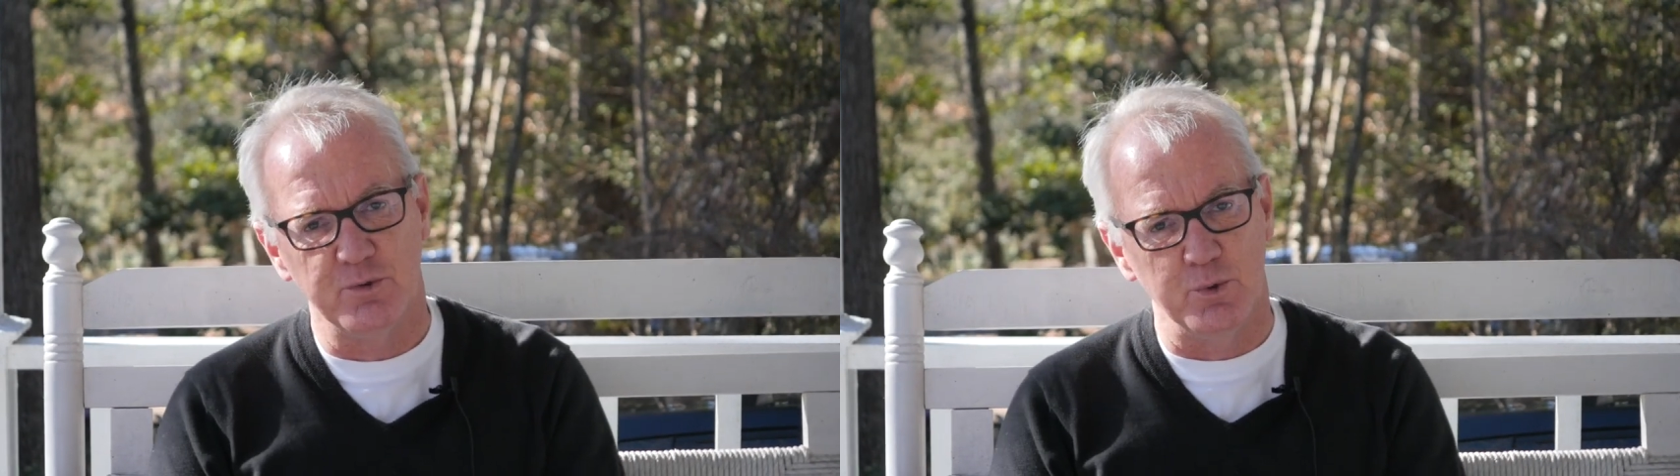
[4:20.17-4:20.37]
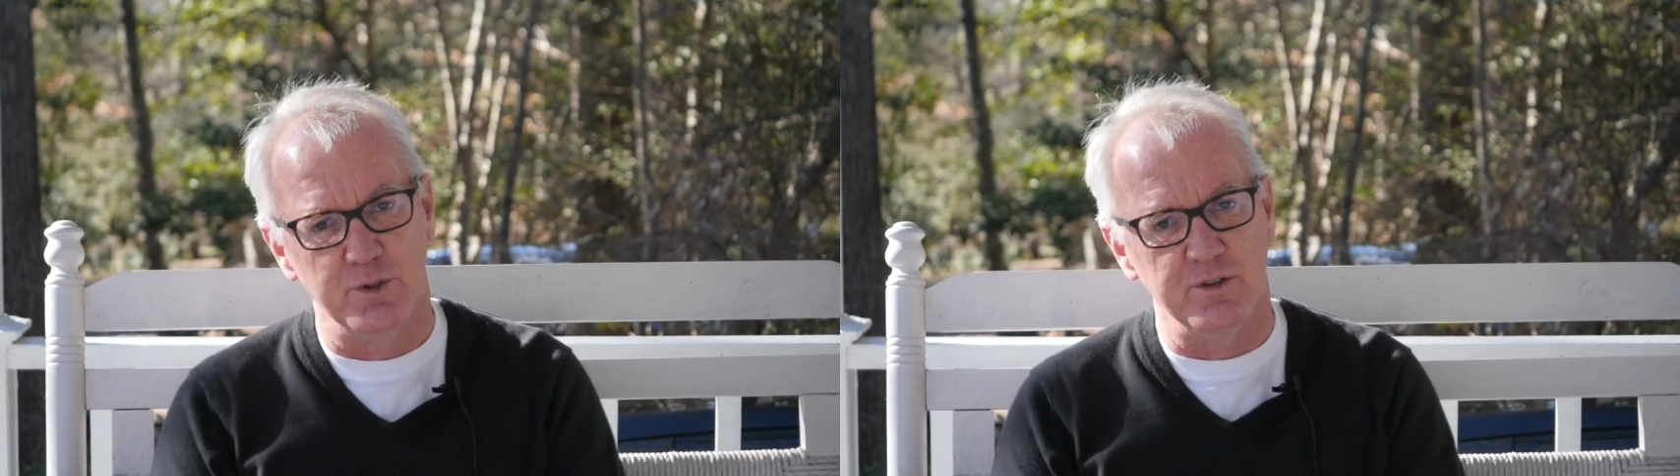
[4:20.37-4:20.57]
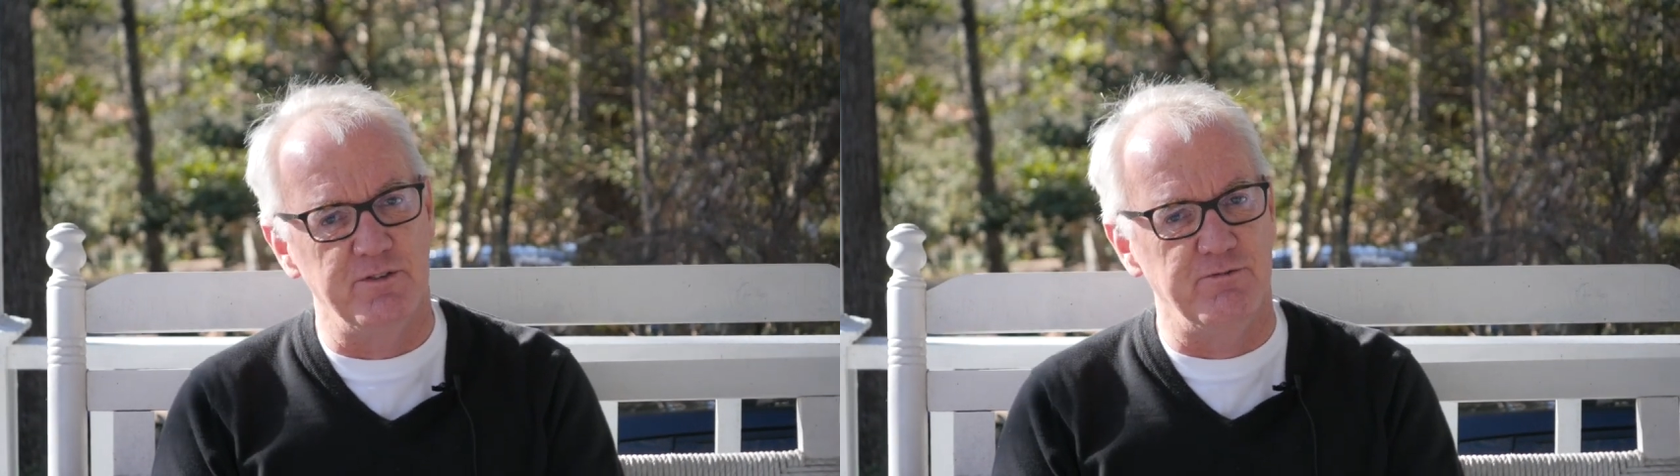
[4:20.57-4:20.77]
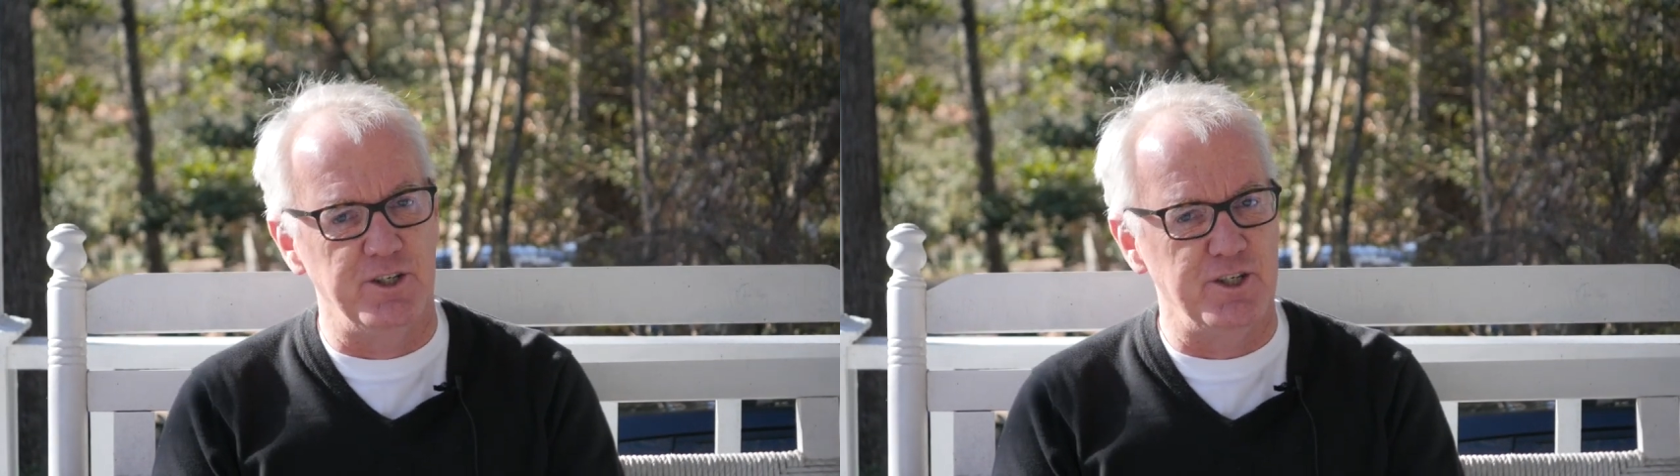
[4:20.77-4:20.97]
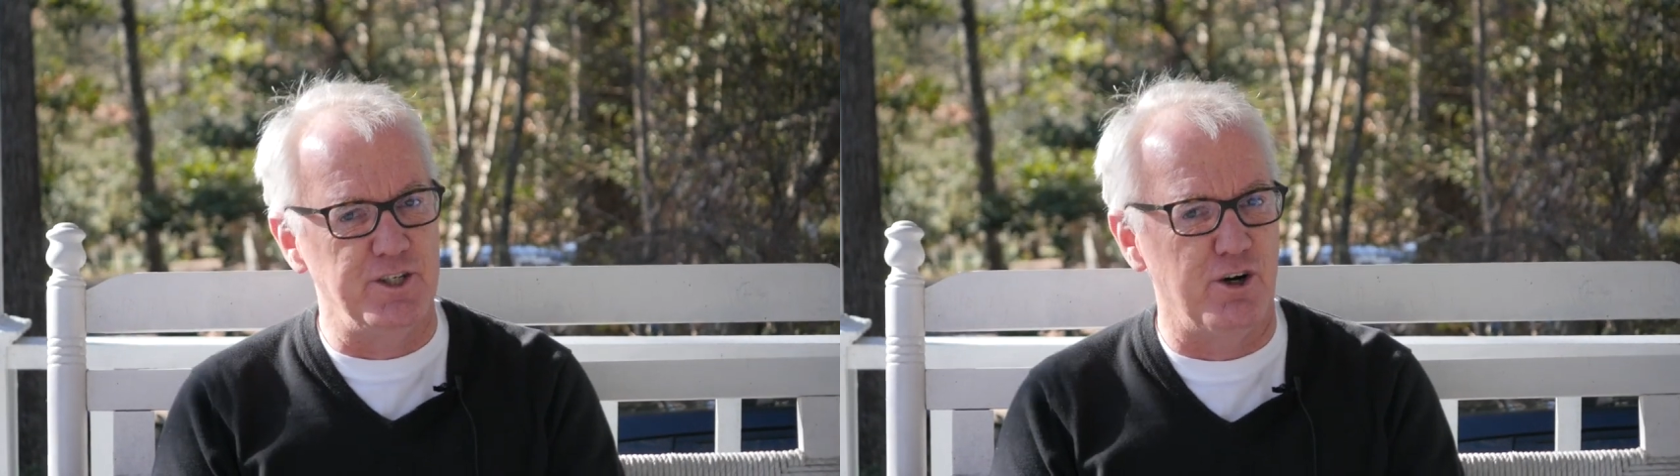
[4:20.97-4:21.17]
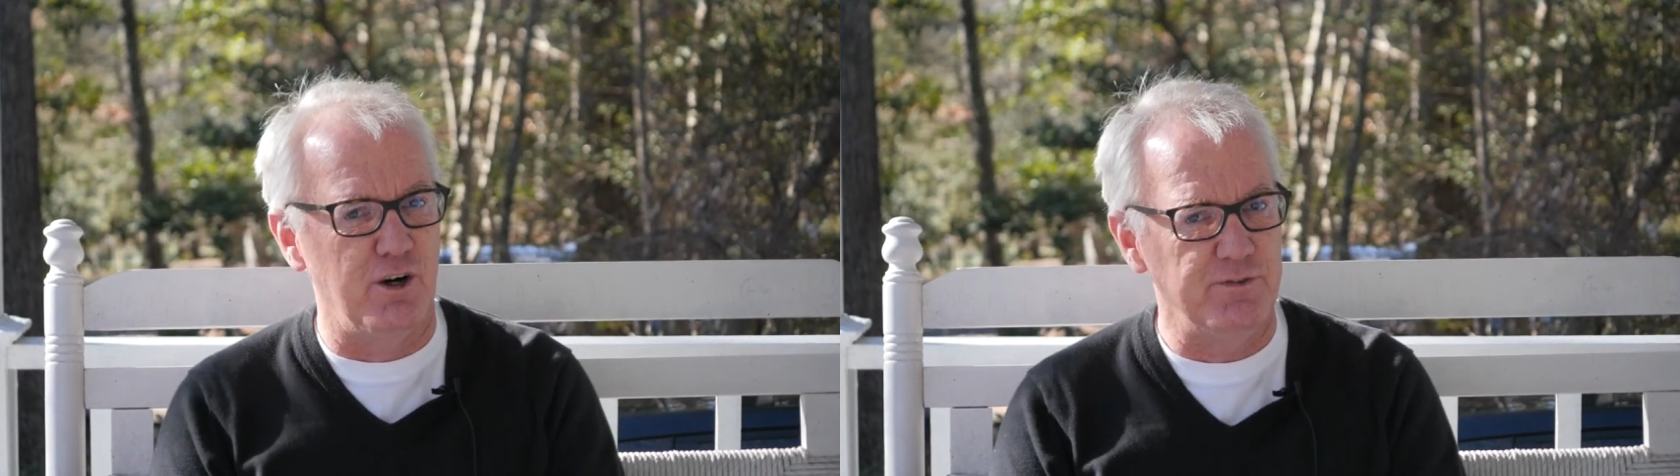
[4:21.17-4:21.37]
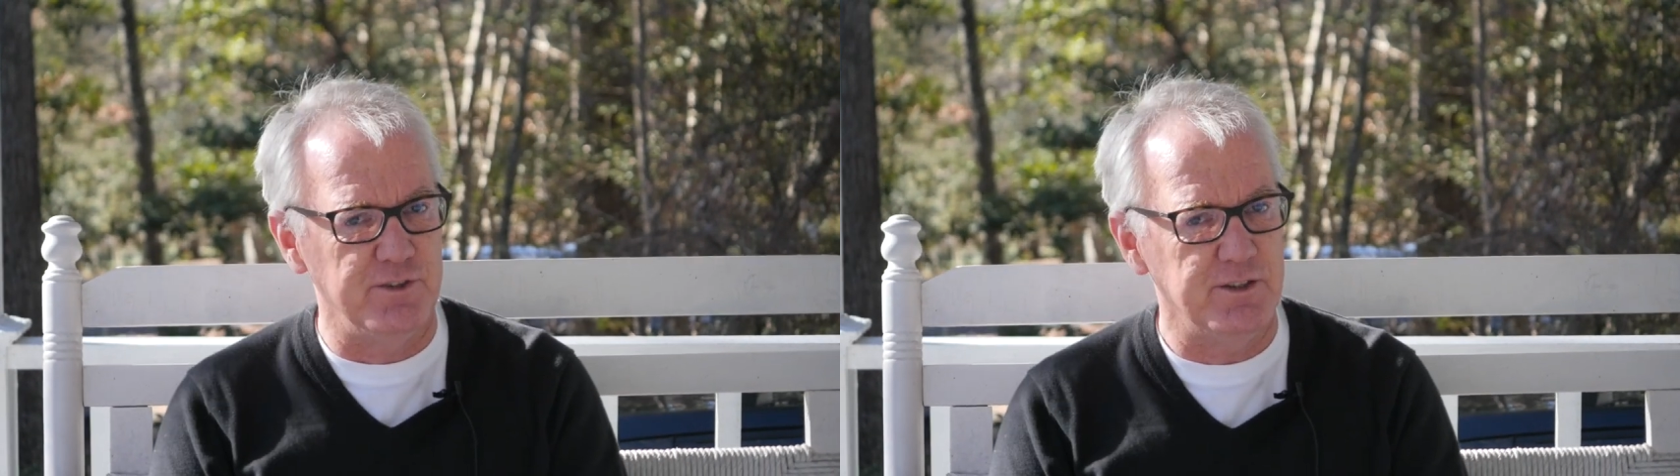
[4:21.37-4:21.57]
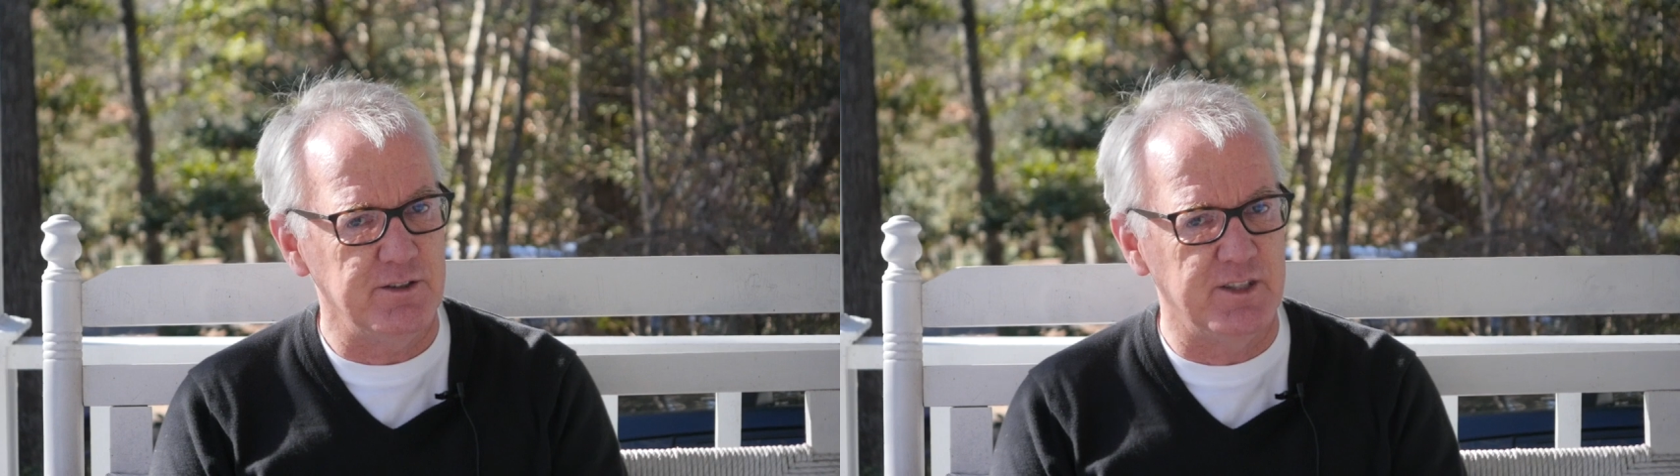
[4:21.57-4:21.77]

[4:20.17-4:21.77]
word very often,